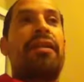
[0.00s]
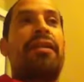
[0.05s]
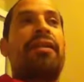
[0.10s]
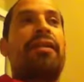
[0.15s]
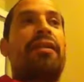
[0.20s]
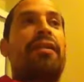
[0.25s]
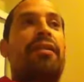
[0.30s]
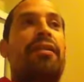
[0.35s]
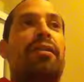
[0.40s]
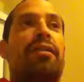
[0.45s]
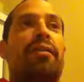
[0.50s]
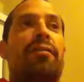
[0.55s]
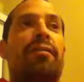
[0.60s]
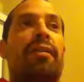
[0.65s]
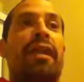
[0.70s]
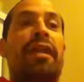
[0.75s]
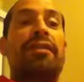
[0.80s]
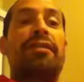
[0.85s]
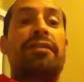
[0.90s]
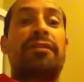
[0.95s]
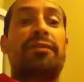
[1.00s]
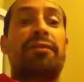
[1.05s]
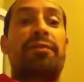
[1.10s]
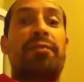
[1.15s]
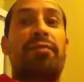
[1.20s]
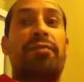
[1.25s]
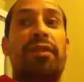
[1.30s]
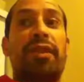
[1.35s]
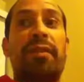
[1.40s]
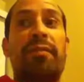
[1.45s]
It's
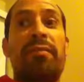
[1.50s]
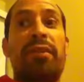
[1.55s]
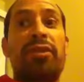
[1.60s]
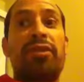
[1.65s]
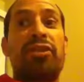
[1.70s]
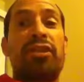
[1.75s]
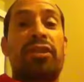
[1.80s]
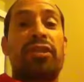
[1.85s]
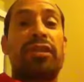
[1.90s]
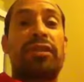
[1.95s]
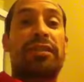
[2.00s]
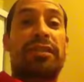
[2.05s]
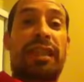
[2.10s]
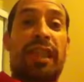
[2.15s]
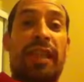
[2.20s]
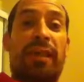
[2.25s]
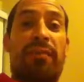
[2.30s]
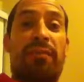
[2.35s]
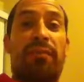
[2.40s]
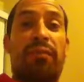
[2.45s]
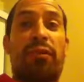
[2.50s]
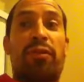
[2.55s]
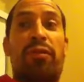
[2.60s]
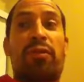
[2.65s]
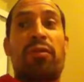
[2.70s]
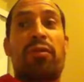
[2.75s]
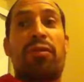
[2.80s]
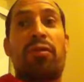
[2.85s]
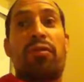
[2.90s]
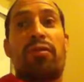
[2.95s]
pretty much on the same
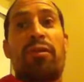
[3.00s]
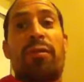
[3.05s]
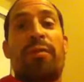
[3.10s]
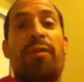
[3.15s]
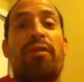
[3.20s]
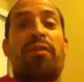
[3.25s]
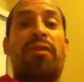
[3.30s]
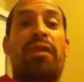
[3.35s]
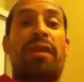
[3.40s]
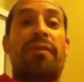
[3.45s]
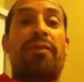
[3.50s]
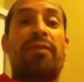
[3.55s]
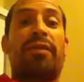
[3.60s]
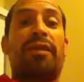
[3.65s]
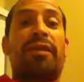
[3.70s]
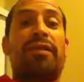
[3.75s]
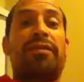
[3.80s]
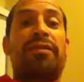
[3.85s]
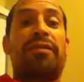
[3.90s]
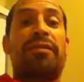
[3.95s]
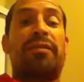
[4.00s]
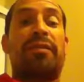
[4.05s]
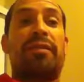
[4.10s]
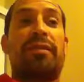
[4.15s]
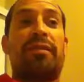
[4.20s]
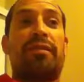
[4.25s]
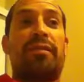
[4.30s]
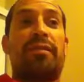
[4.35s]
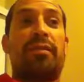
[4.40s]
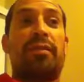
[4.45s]
criminal level as
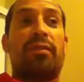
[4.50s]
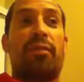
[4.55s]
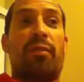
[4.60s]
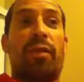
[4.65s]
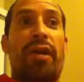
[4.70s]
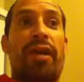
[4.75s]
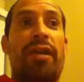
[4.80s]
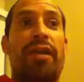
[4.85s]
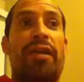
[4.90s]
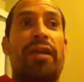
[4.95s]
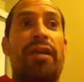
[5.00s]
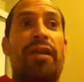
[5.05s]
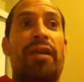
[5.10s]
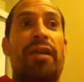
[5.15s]
the way